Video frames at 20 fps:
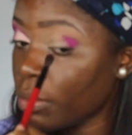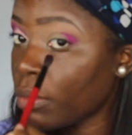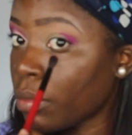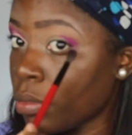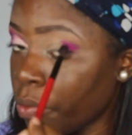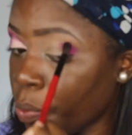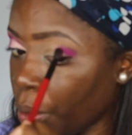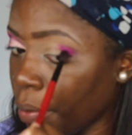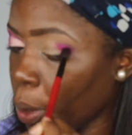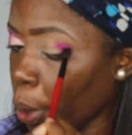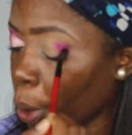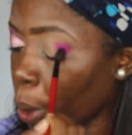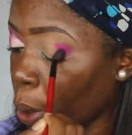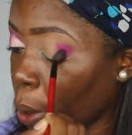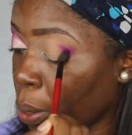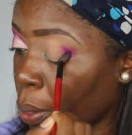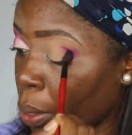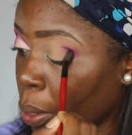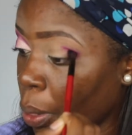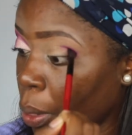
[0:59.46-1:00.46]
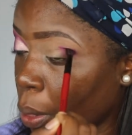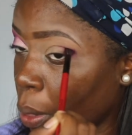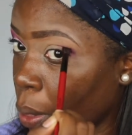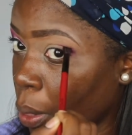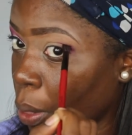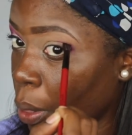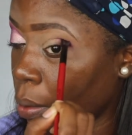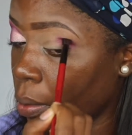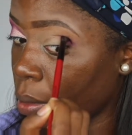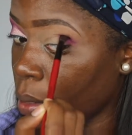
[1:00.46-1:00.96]
So I started
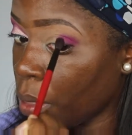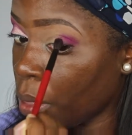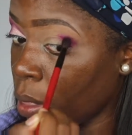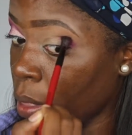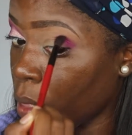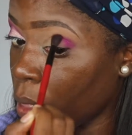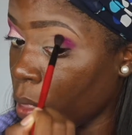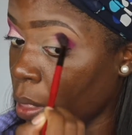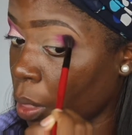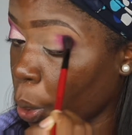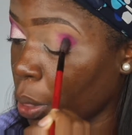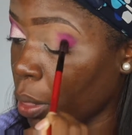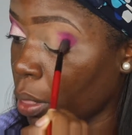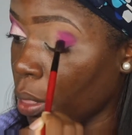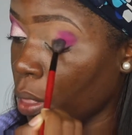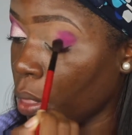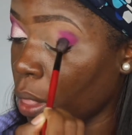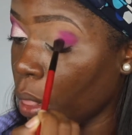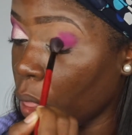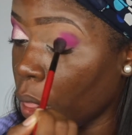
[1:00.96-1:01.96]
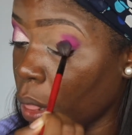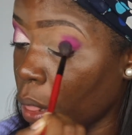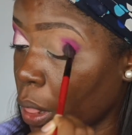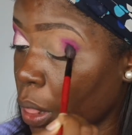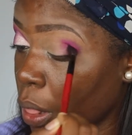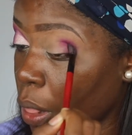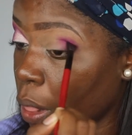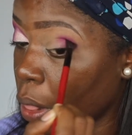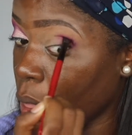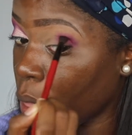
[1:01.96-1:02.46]
off with the
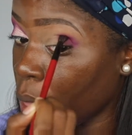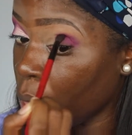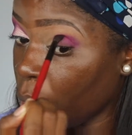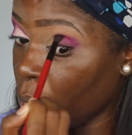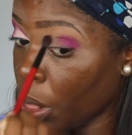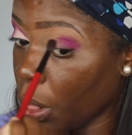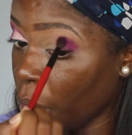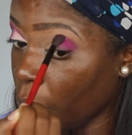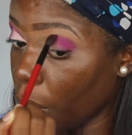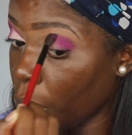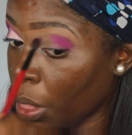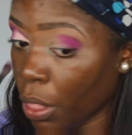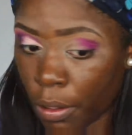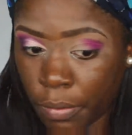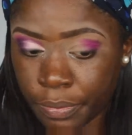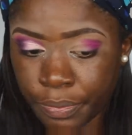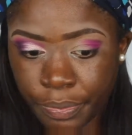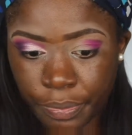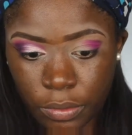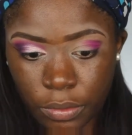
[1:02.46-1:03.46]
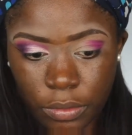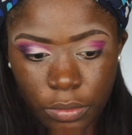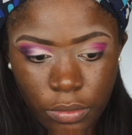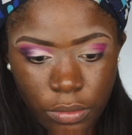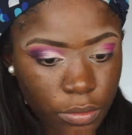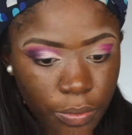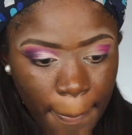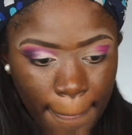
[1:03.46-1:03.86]
Brazil palette by